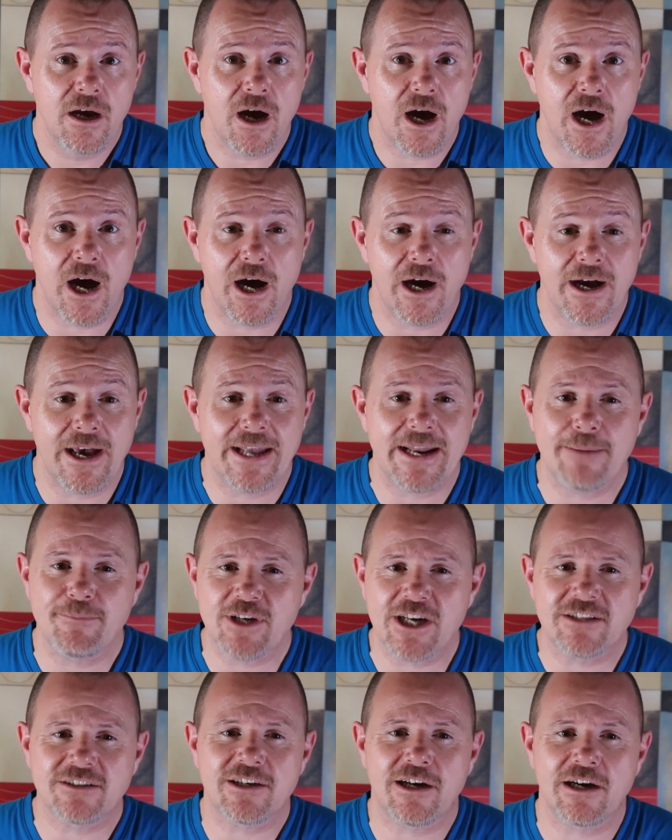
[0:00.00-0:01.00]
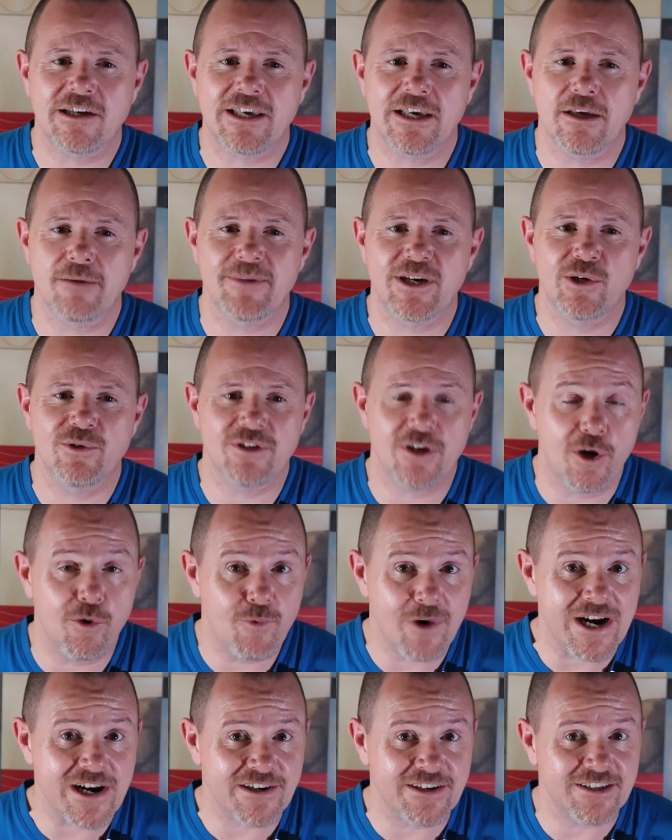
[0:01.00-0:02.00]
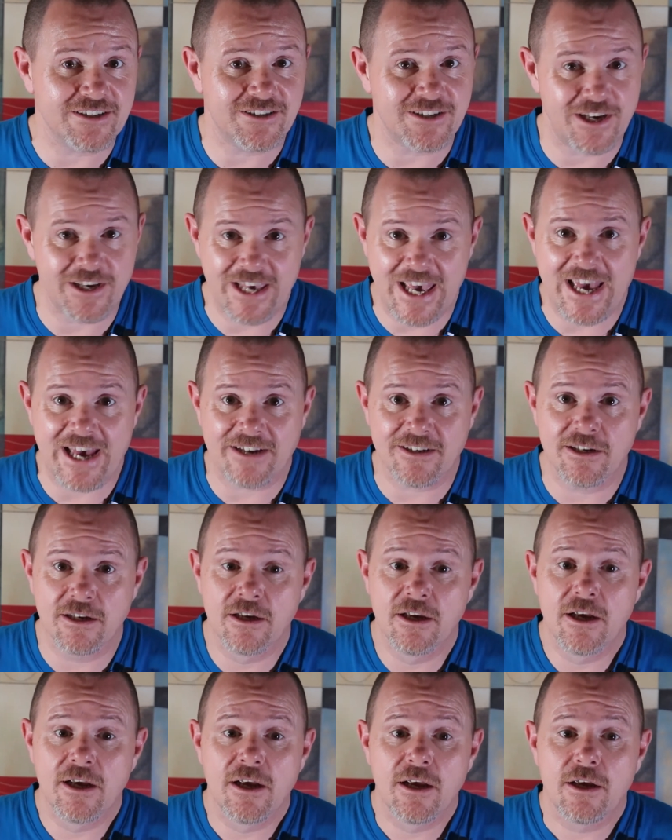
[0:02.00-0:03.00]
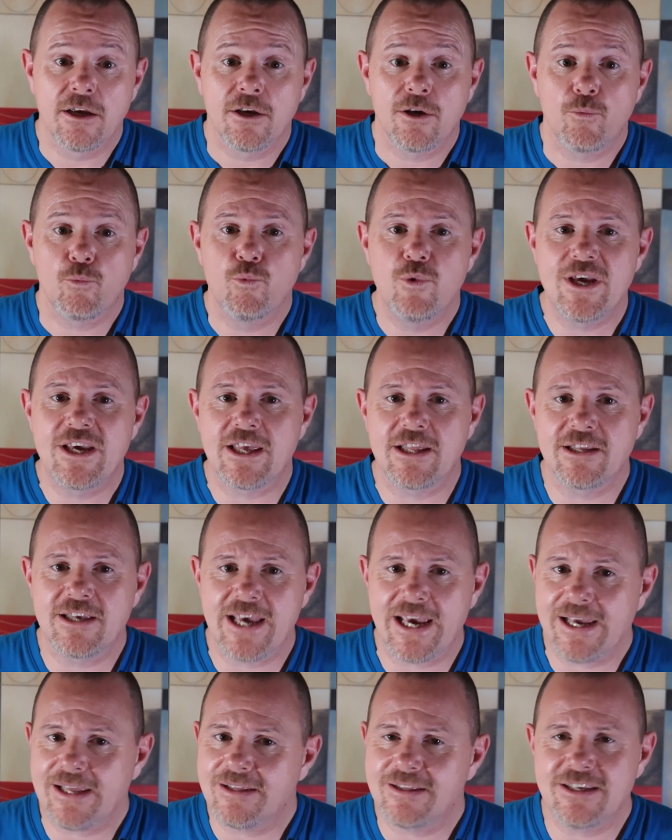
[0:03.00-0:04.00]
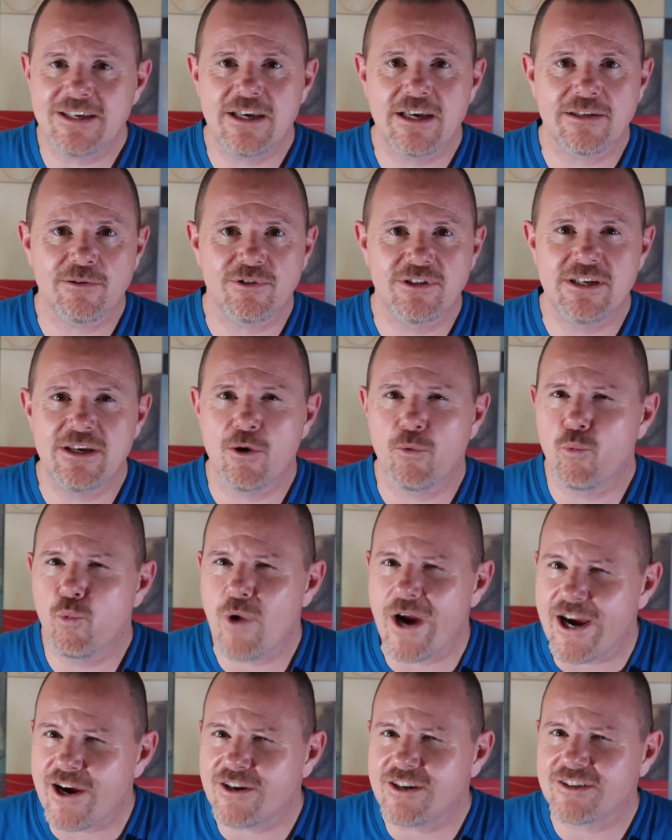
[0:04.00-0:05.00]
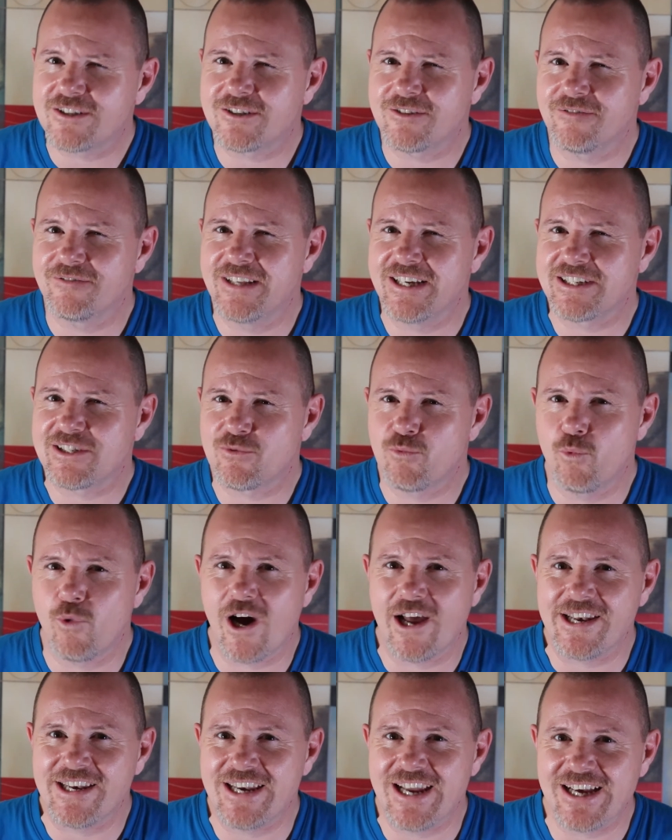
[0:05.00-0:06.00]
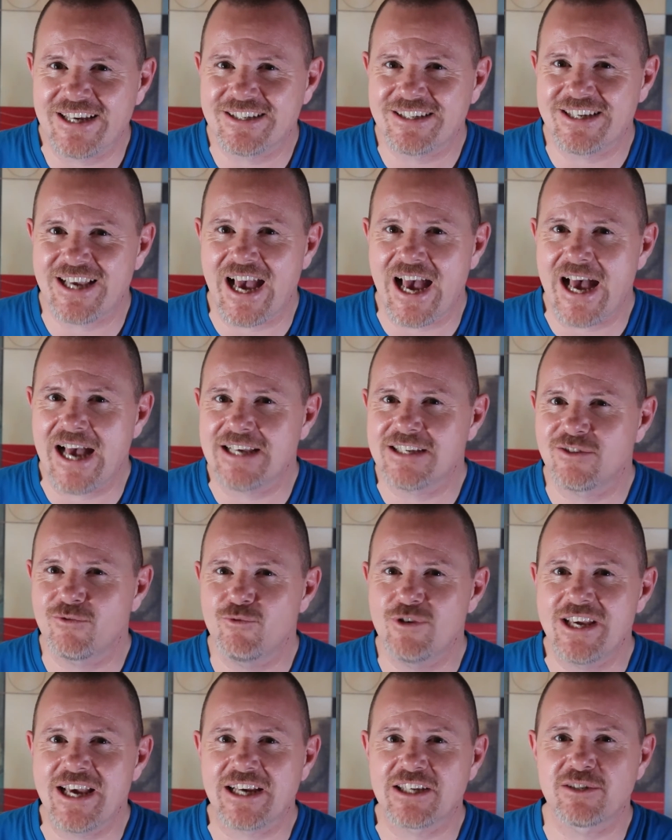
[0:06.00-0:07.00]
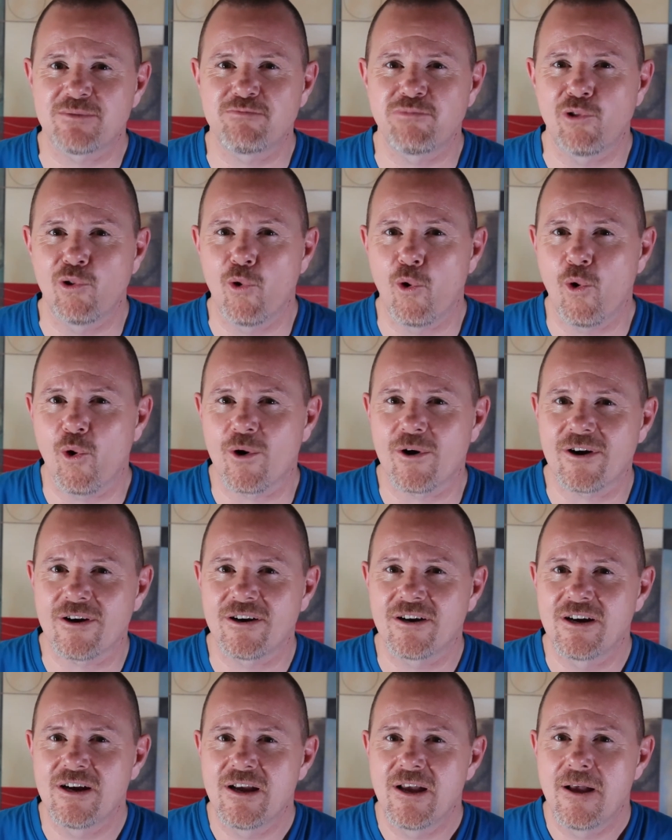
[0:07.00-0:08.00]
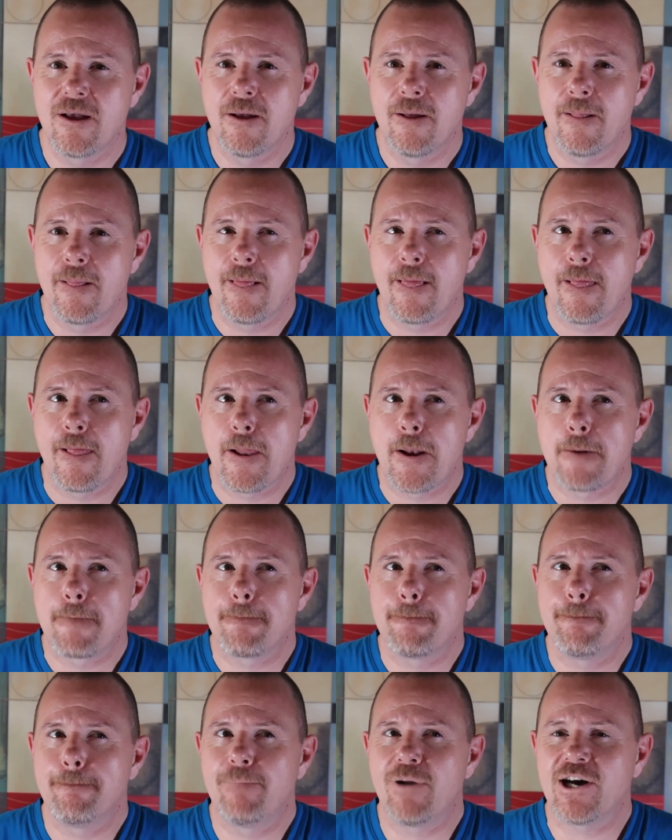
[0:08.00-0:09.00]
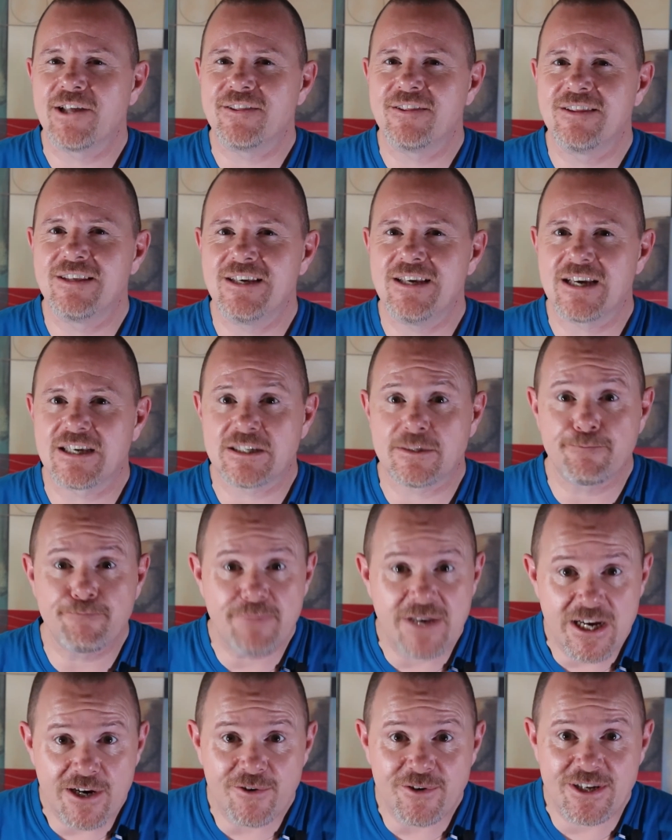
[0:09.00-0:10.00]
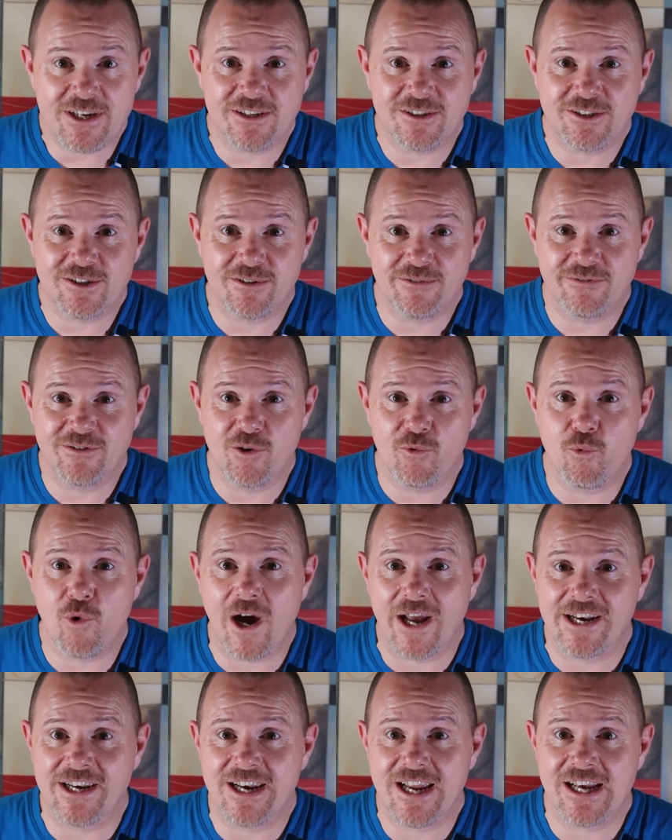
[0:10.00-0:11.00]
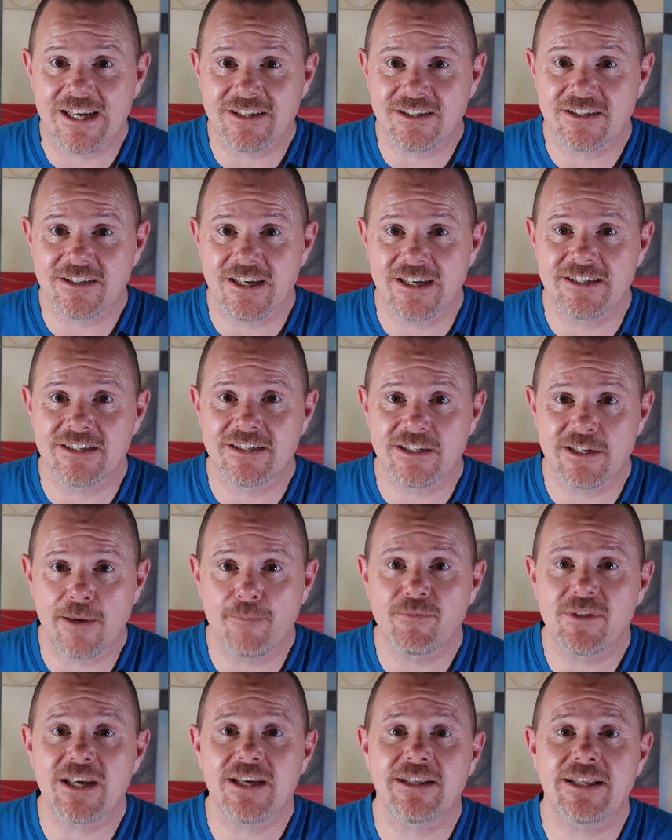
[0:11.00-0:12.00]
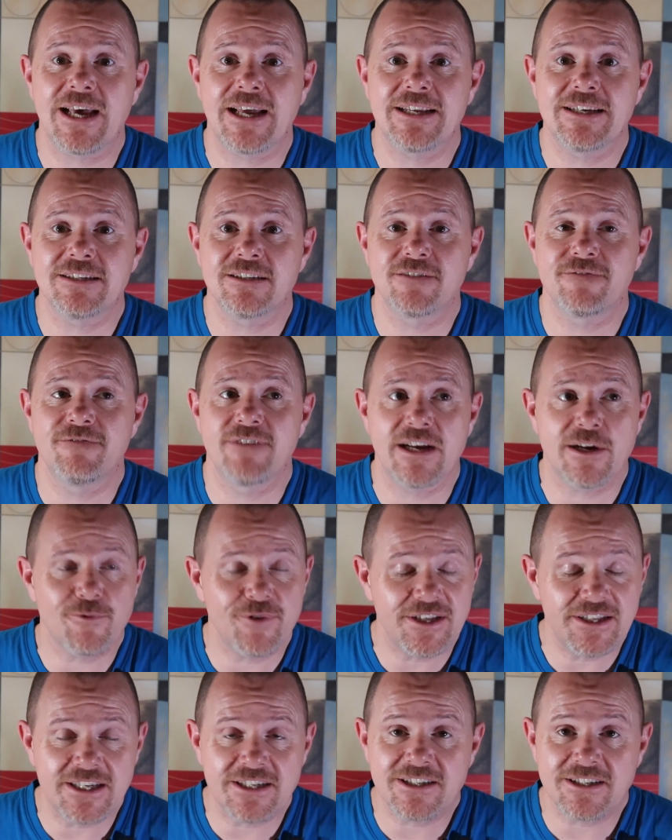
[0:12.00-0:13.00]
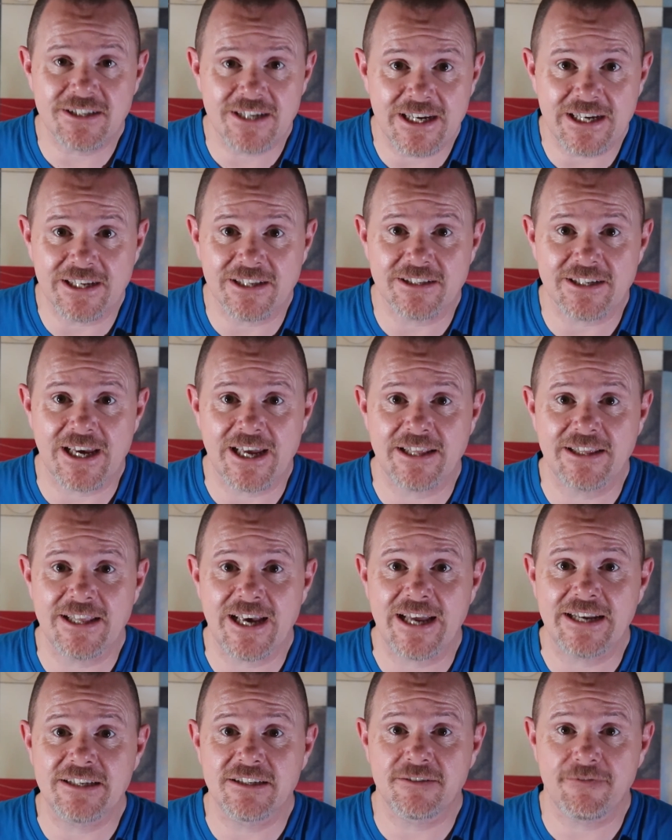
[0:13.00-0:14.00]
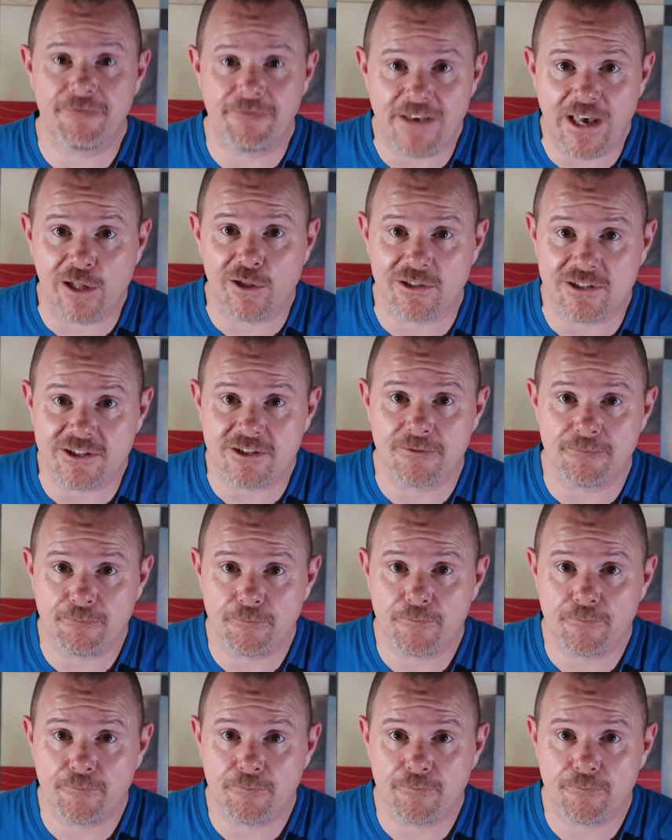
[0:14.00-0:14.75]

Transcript: And I'm not talking about awareness. Again, we can gain the awareness of this oneness as we explore. But the experience of the oneness is something that is very distinct and that is felt.